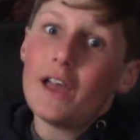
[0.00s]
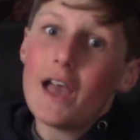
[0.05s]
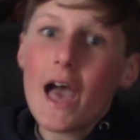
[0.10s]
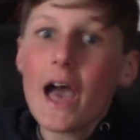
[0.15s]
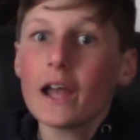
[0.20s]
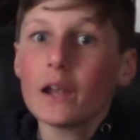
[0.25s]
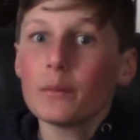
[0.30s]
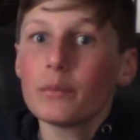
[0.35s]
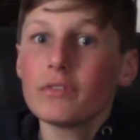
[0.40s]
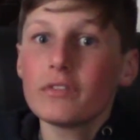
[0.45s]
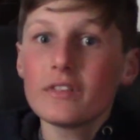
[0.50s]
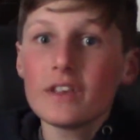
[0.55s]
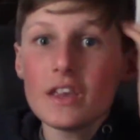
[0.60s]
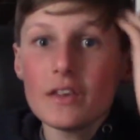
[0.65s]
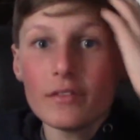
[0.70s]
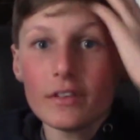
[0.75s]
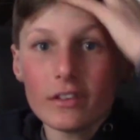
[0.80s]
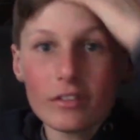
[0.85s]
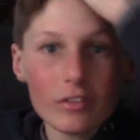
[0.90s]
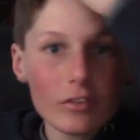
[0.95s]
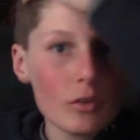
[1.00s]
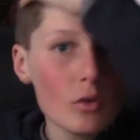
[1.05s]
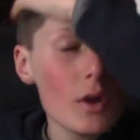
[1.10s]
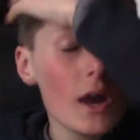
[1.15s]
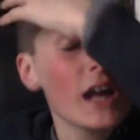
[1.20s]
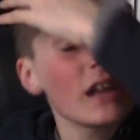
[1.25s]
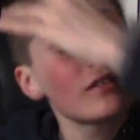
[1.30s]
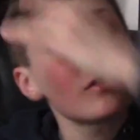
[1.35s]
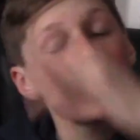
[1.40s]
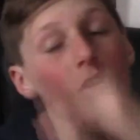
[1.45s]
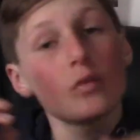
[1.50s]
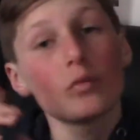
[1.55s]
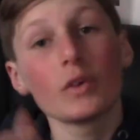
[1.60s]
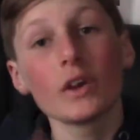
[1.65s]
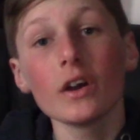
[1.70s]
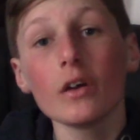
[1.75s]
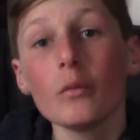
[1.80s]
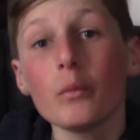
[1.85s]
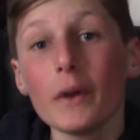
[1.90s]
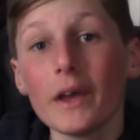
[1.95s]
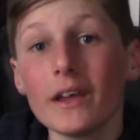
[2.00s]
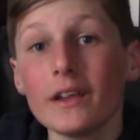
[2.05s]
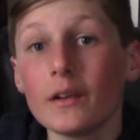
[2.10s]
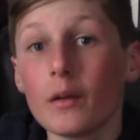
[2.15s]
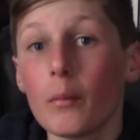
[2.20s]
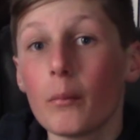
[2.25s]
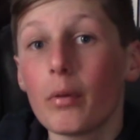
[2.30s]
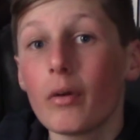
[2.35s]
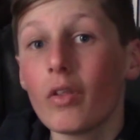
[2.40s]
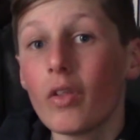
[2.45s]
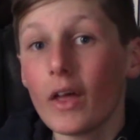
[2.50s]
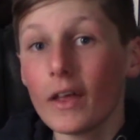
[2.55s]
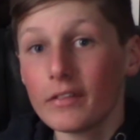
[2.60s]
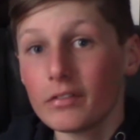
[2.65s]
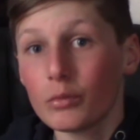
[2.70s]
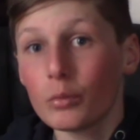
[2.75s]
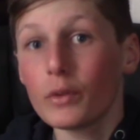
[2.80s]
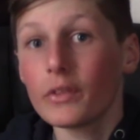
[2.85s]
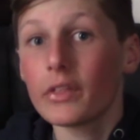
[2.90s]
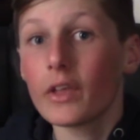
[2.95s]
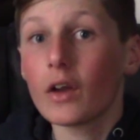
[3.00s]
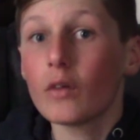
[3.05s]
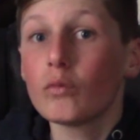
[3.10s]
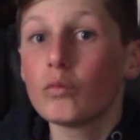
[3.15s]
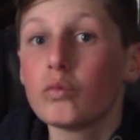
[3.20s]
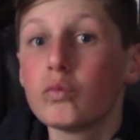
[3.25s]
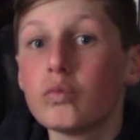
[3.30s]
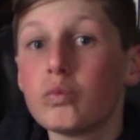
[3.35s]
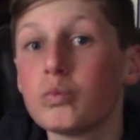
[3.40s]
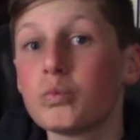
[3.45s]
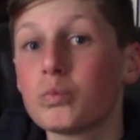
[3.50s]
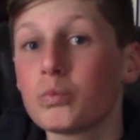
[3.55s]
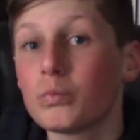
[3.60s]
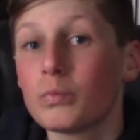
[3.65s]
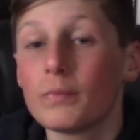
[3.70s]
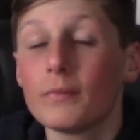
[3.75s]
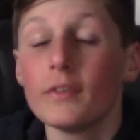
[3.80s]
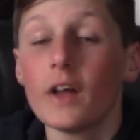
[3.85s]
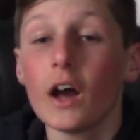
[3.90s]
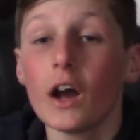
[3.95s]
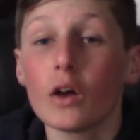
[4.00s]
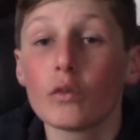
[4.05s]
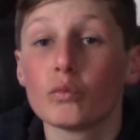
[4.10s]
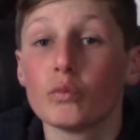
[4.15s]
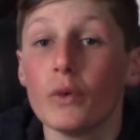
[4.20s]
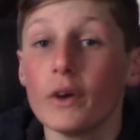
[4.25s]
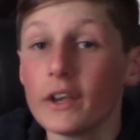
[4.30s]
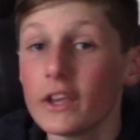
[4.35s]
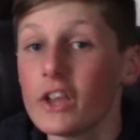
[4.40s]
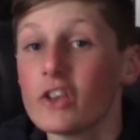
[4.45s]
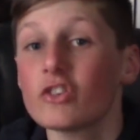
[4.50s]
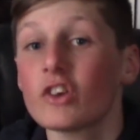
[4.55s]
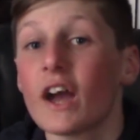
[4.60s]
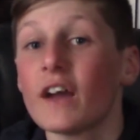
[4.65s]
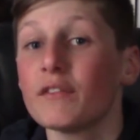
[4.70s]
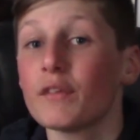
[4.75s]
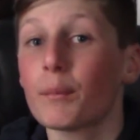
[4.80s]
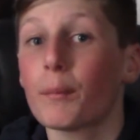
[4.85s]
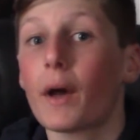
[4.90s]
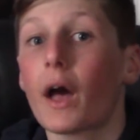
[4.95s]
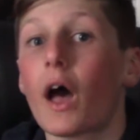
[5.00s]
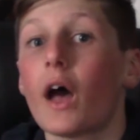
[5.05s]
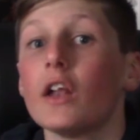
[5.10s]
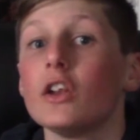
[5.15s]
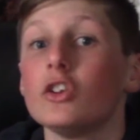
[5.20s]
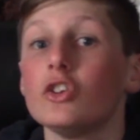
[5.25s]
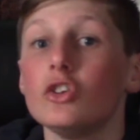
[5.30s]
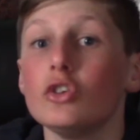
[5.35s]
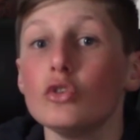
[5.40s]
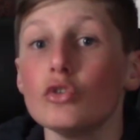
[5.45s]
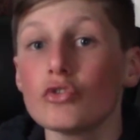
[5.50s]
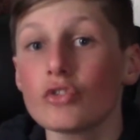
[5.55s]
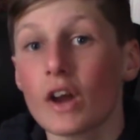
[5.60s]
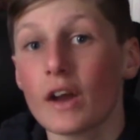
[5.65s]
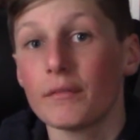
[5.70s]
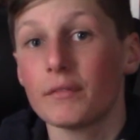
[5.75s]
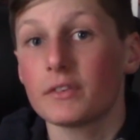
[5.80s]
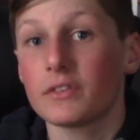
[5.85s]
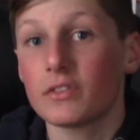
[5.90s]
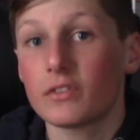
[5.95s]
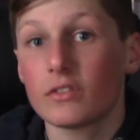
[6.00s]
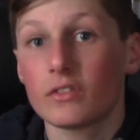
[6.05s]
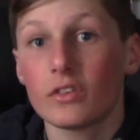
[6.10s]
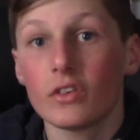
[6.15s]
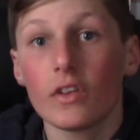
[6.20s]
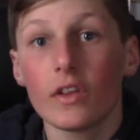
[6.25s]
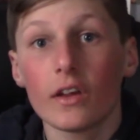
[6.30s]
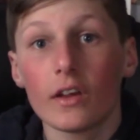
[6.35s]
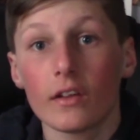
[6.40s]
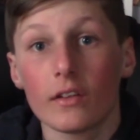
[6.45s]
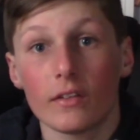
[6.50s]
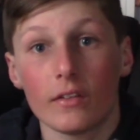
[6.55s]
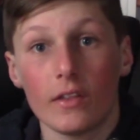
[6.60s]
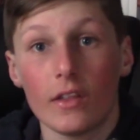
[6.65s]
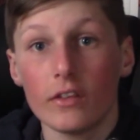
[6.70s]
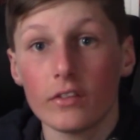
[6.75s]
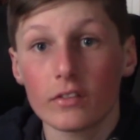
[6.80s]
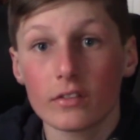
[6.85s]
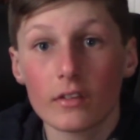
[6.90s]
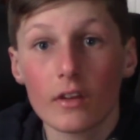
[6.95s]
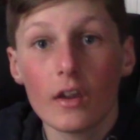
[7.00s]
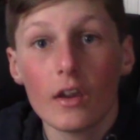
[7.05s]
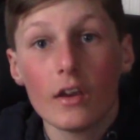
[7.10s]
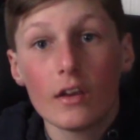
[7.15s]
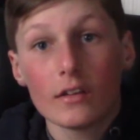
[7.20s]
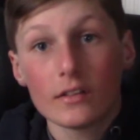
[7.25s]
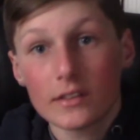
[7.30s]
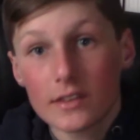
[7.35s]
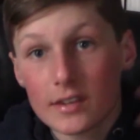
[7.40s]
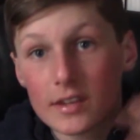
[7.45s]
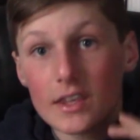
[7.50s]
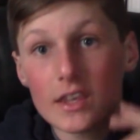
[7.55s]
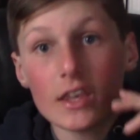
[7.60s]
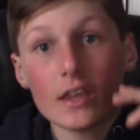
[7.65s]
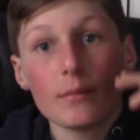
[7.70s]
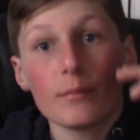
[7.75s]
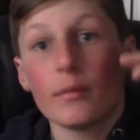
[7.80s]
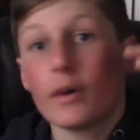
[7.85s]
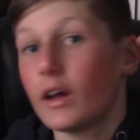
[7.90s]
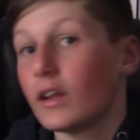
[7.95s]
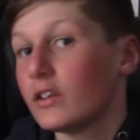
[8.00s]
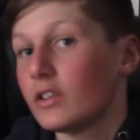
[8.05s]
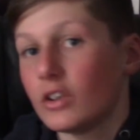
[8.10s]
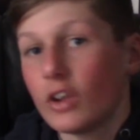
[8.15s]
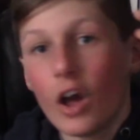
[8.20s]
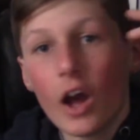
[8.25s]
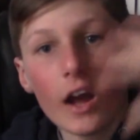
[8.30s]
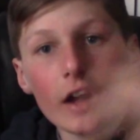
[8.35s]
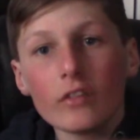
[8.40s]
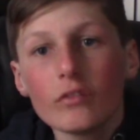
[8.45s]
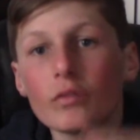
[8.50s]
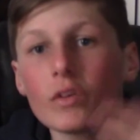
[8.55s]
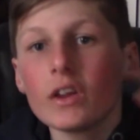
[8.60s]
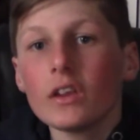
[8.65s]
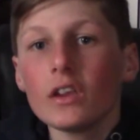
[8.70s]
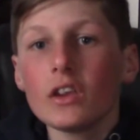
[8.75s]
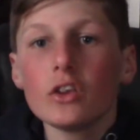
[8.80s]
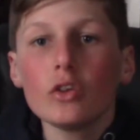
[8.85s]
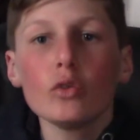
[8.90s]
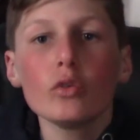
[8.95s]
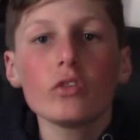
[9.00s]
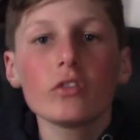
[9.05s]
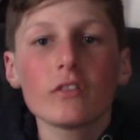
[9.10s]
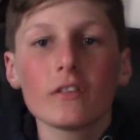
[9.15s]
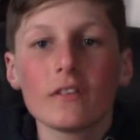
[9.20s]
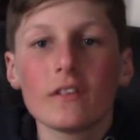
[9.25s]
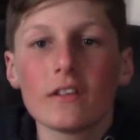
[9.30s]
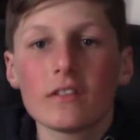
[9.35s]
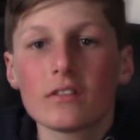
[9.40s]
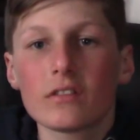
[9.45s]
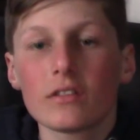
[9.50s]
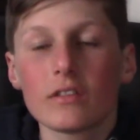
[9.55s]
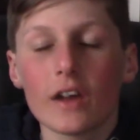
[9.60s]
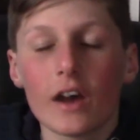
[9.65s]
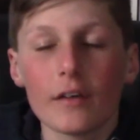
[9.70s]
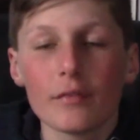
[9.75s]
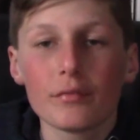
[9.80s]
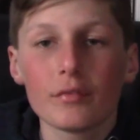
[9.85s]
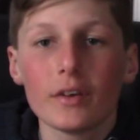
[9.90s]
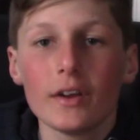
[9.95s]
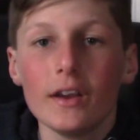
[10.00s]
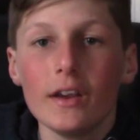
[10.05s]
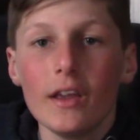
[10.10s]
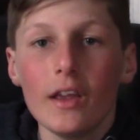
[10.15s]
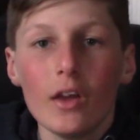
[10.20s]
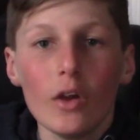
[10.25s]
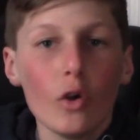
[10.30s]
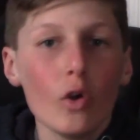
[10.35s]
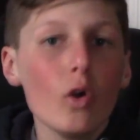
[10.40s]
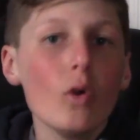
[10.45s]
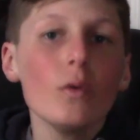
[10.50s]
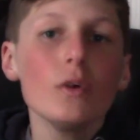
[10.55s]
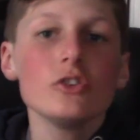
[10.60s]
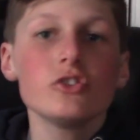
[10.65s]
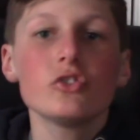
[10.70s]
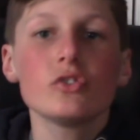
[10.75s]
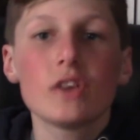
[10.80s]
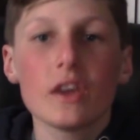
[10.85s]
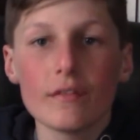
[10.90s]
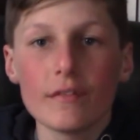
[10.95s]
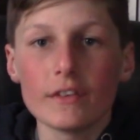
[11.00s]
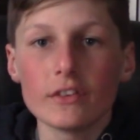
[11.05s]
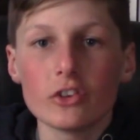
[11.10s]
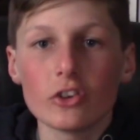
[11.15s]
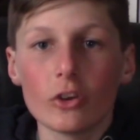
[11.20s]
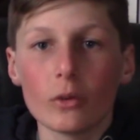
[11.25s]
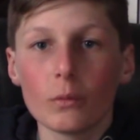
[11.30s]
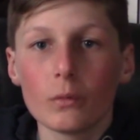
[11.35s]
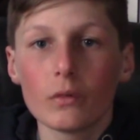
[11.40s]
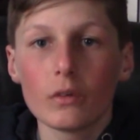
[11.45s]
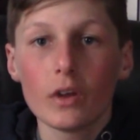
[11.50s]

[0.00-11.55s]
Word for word: Adam Stevens, who has a real win, plus with a not a rookie driver, but a new driver to this team, not really used to this stuff. Who would you give it to?